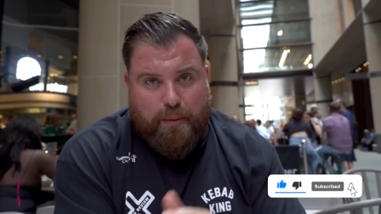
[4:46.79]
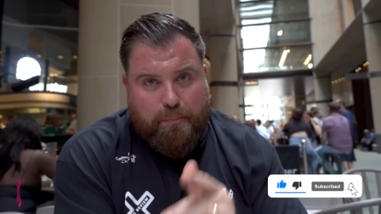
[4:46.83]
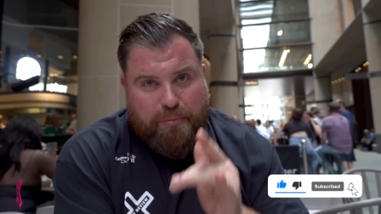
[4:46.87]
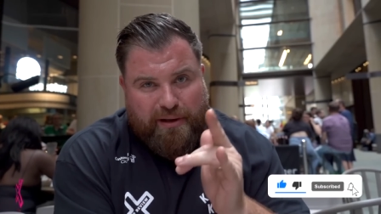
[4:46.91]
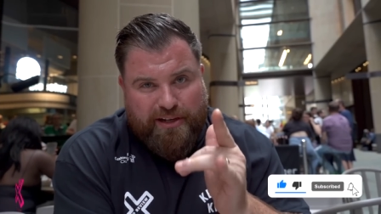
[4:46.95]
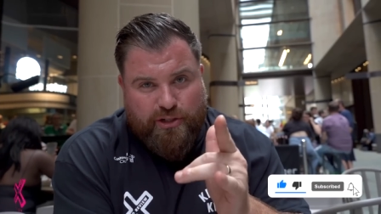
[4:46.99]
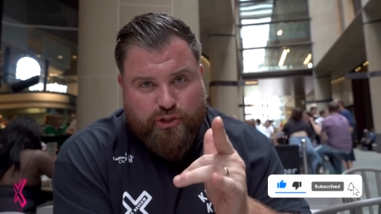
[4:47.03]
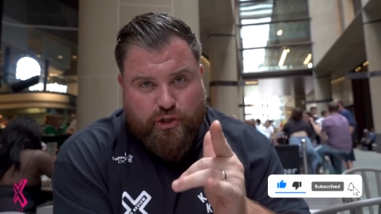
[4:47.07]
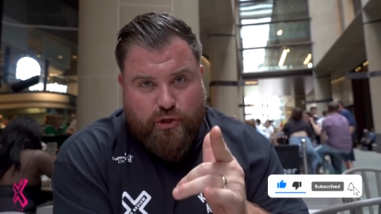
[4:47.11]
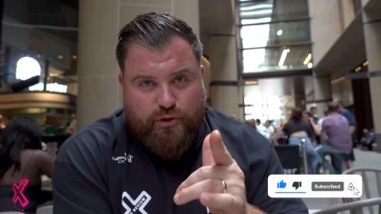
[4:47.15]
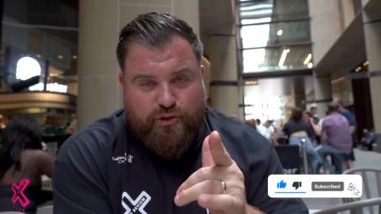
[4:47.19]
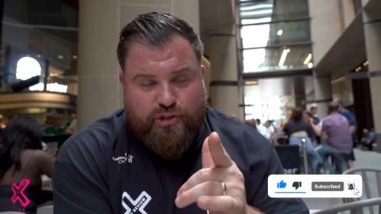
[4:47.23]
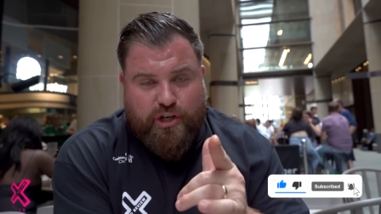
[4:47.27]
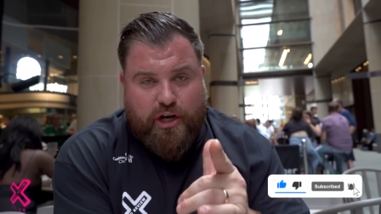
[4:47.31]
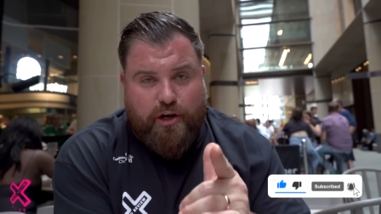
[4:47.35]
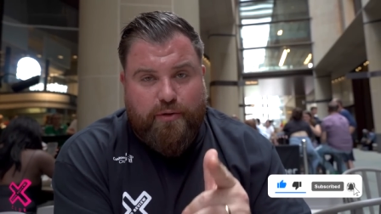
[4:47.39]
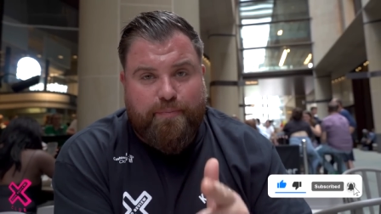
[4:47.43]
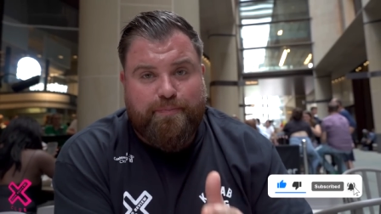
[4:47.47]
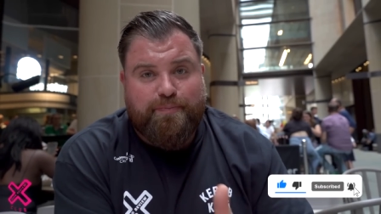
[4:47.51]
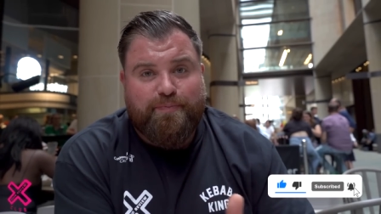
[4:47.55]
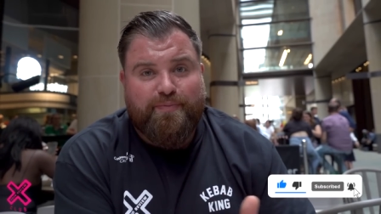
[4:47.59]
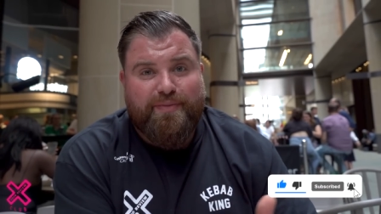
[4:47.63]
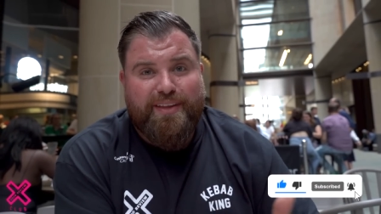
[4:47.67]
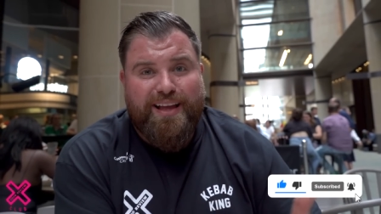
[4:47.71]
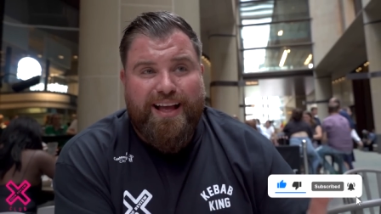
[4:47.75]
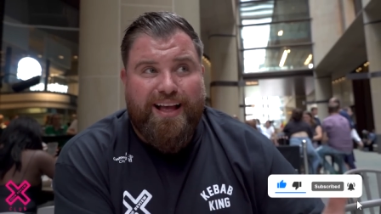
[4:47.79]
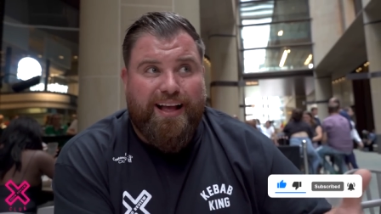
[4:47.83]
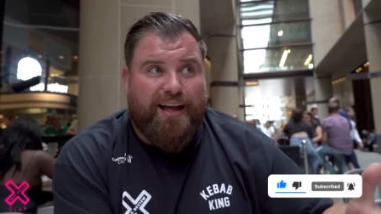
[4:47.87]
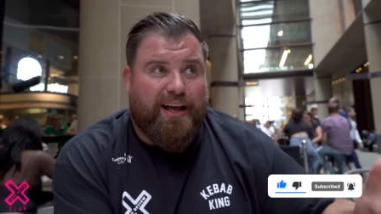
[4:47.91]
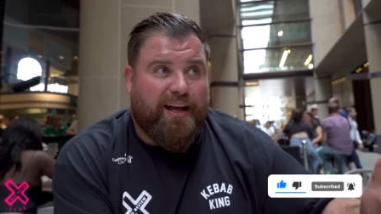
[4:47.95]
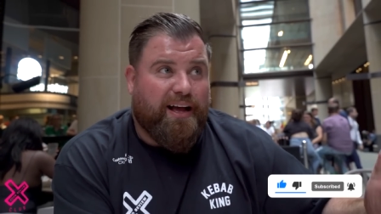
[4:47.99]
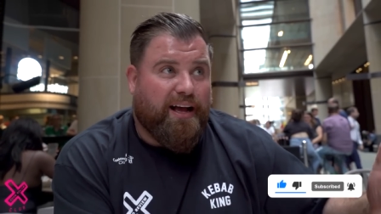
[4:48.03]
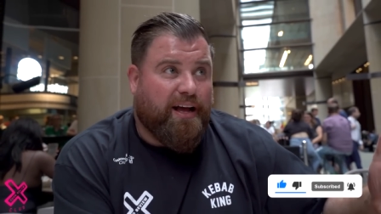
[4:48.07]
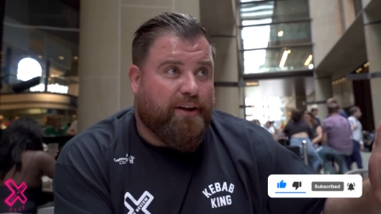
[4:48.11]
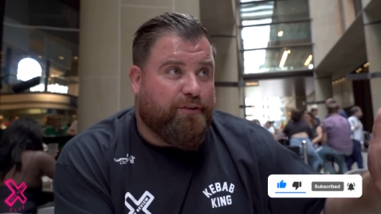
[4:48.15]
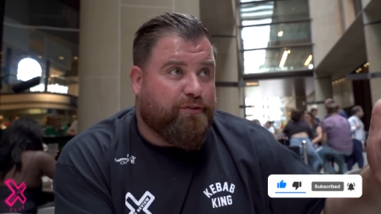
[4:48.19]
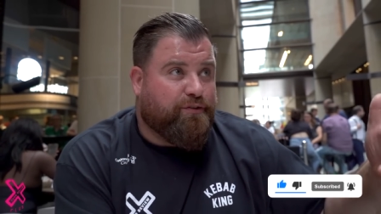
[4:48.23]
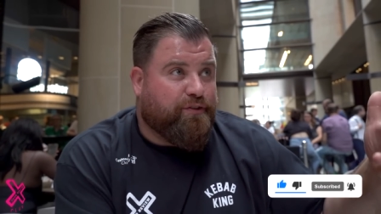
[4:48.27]
please do so.
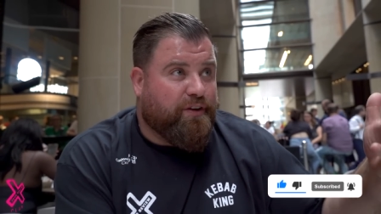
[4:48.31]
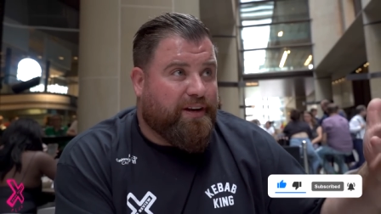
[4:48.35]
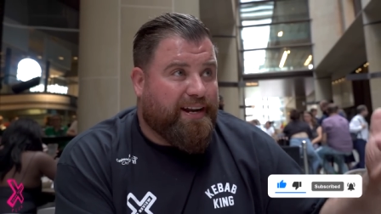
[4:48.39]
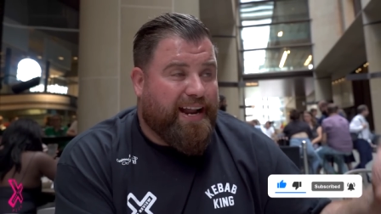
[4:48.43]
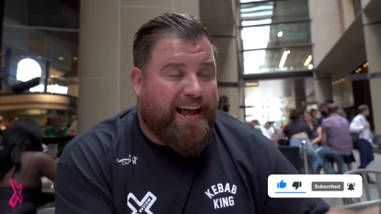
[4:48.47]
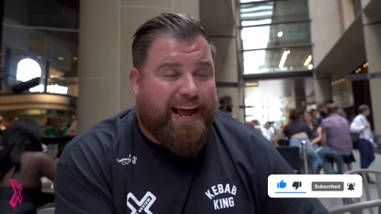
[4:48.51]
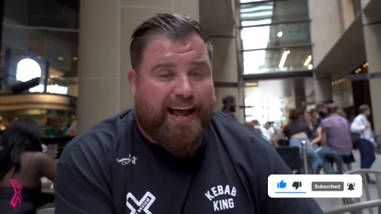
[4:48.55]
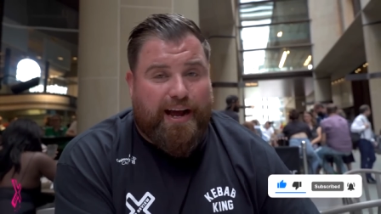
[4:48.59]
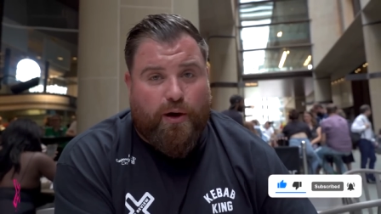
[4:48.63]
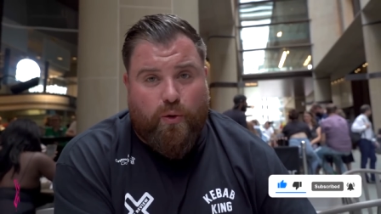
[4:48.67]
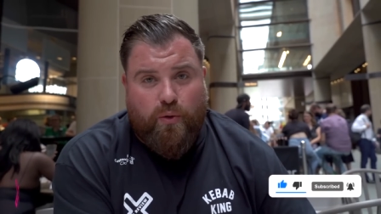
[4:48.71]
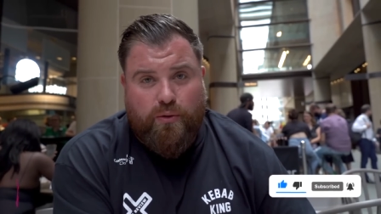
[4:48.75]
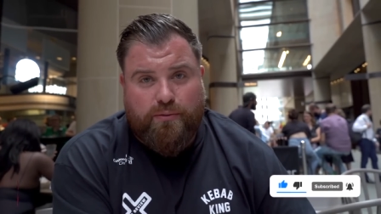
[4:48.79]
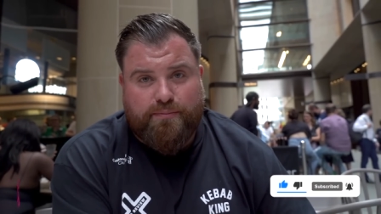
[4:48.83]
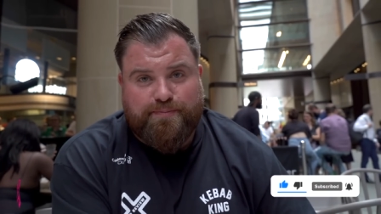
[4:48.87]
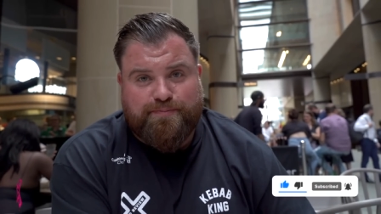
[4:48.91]
And for now,